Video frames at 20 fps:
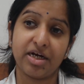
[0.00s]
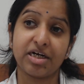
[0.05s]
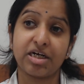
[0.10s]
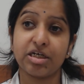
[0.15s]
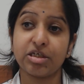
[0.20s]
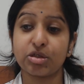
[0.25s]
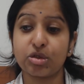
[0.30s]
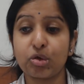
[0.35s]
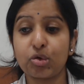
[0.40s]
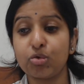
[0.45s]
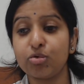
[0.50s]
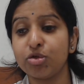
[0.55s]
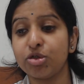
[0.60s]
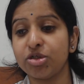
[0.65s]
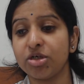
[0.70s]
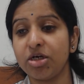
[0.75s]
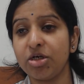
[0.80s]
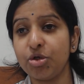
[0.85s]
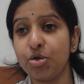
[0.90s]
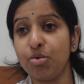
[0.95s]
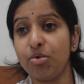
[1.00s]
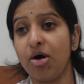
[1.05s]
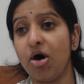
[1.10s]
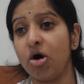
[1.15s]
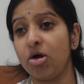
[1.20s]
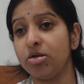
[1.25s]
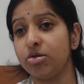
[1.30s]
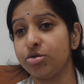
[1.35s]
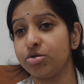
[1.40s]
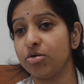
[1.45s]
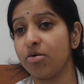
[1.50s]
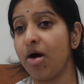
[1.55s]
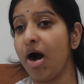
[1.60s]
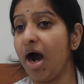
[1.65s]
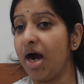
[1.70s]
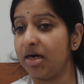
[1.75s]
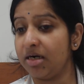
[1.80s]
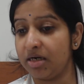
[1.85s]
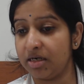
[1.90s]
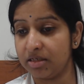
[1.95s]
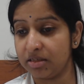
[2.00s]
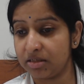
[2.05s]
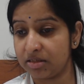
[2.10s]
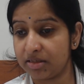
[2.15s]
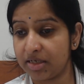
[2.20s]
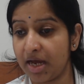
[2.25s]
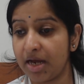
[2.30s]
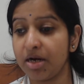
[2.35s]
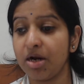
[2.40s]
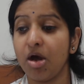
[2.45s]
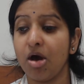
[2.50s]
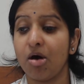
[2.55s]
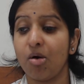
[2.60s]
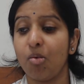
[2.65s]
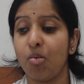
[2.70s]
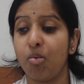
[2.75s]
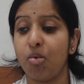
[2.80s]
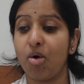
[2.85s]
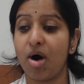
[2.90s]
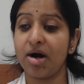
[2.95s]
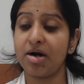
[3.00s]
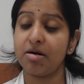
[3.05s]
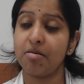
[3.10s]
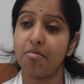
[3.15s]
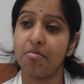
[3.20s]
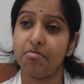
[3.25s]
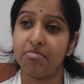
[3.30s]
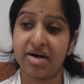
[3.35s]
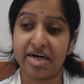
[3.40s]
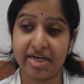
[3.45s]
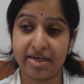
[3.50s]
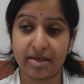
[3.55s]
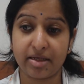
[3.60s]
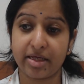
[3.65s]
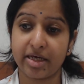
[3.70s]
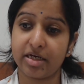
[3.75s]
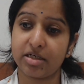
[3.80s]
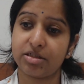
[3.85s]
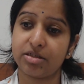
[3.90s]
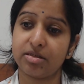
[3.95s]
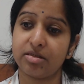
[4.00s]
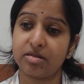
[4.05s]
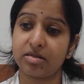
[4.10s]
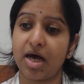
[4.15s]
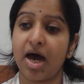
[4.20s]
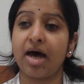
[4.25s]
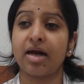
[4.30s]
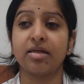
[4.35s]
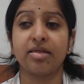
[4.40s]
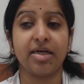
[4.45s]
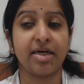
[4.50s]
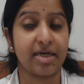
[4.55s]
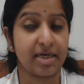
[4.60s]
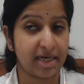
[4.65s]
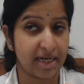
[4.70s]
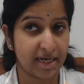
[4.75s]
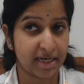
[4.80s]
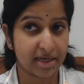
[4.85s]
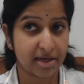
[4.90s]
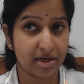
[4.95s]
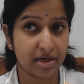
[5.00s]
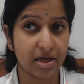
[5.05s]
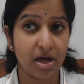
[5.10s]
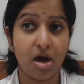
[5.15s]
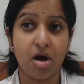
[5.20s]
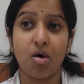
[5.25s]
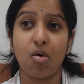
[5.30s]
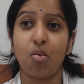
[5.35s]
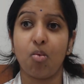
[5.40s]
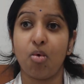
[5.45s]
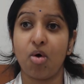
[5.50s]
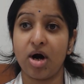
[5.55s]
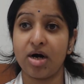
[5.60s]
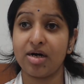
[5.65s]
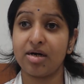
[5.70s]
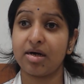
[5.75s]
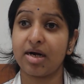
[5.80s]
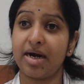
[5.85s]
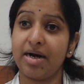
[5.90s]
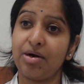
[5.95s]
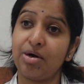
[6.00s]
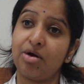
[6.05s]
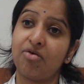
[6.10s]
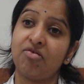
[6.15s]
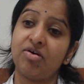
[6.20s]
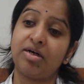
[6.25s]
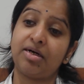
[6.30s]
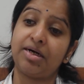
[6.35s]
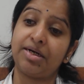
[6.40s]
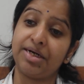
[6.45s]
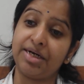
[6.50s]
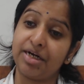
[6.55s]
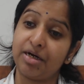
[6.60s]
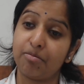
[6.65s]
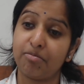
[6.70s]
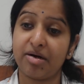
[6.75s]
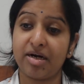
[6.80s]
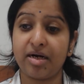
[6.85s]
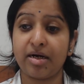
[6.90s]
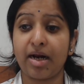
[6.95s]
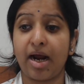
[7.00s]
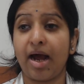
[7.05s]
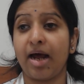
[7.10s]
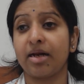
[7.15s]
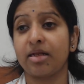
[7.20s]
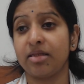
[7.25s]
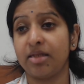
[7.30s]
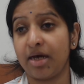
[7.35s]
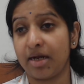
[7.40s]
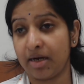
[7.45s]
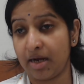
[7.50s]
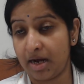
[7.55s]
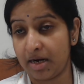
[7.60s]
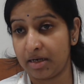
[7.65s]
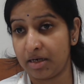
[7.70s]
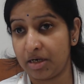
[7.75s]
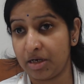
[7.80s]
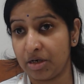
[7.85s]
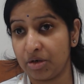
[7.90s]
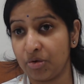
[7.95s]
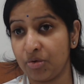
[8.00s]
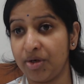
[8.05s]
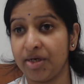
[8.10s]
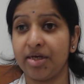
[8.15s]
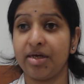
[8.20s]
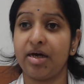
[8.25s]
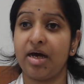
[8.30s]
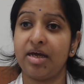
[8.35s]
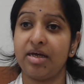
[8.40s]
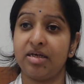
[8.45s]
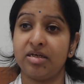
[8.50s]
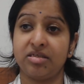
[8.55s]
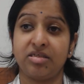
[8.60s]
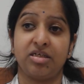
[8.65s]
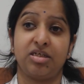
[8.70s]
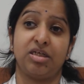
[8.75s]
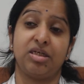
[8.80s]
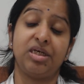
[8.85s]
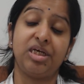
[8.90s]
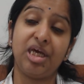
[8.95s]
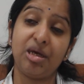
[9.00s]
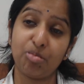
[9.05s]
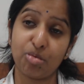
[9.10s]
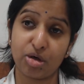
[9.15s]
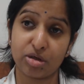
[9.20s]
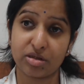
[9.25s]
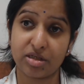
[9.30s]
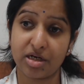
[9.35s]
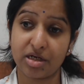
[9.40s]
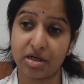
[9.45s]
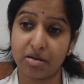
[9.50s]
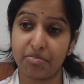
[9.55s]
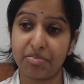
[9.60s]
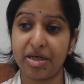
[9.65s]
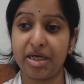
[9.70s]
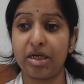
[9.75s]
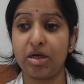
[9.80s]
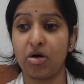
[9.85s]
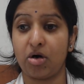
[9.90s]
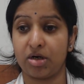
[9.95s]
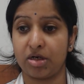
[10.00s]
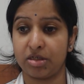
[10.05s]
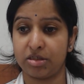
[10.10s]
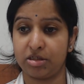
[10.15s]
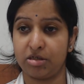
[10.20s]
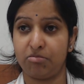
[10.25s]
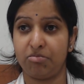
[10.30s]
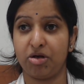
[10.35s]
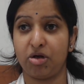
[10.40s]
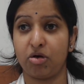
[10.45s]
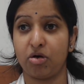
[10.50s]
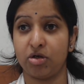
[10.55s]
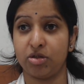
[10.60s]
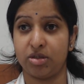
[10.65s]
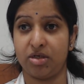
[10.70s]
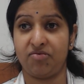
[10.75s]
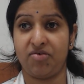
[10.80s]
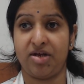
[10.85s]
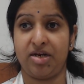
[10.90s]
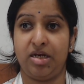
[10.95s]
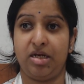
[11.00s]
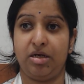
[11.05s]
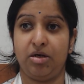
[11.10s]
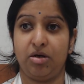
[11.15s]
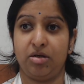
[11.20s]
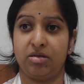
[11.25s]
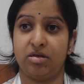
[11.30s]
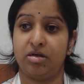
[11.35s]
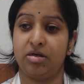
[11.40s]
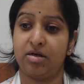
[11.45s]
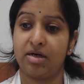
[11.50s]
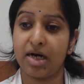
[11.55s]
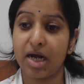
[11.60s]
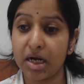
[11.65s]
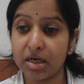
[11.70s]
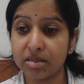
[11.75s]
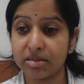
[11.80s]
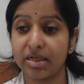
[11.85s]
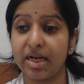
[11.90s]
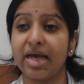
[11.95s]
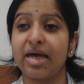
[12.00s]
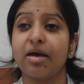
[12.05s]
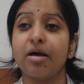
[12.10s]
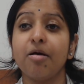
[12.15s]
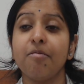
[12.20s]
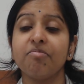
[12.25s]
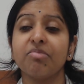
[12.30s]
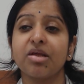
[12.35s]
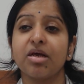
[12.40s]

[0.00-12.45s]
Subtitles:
It is crucial to also understand what medications are they taking, what kind of a treatment are they undergoing. Is it chemotherapy or is it because of any other drugs like